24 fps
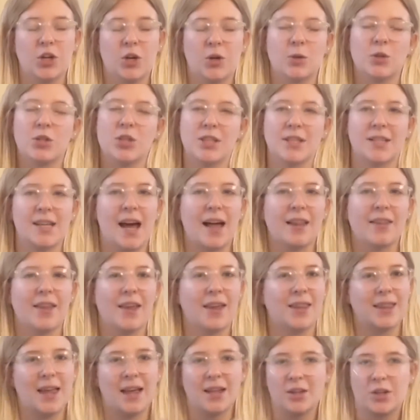She's not
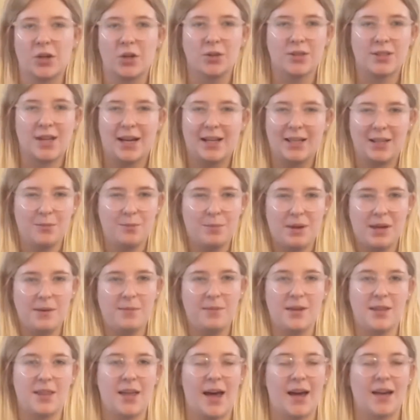like that little tiny
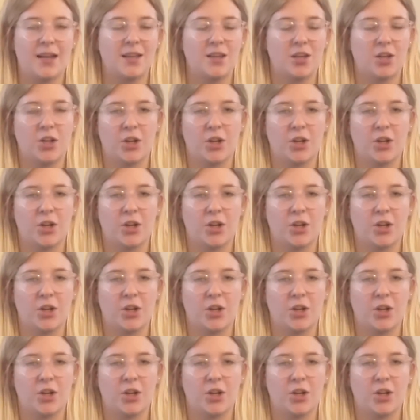baby that,